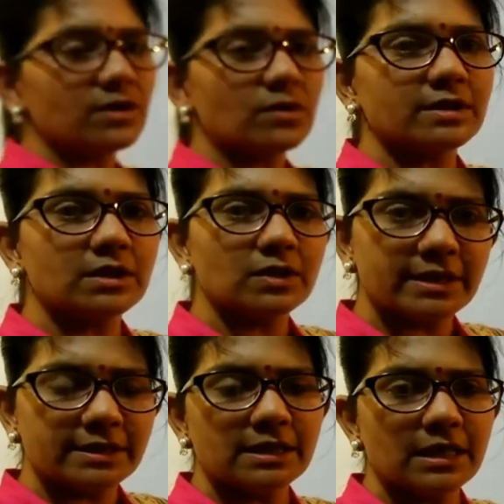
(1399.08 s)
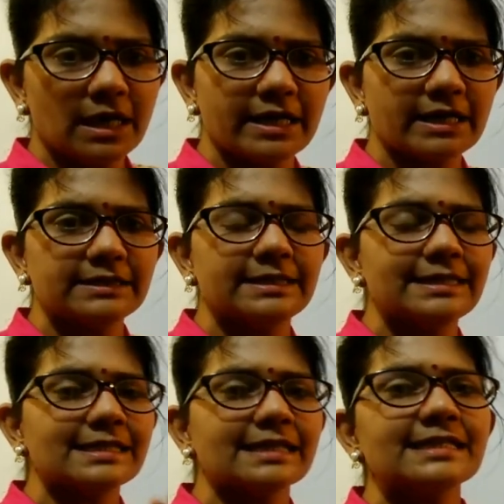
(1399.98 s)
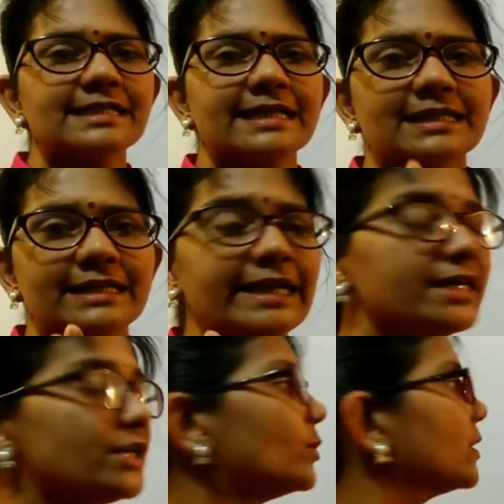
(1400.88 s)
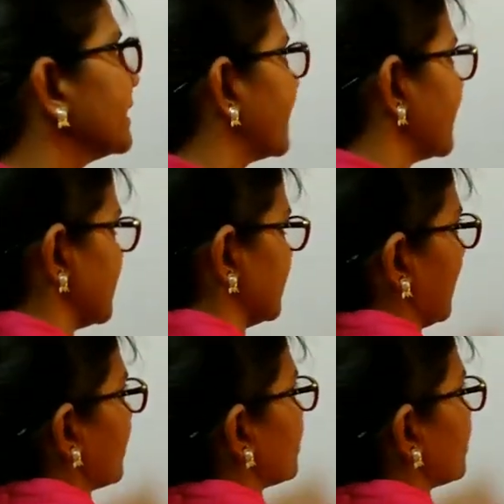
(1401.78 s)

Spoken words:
not only the RNA, these are the satellite nucleic acid, I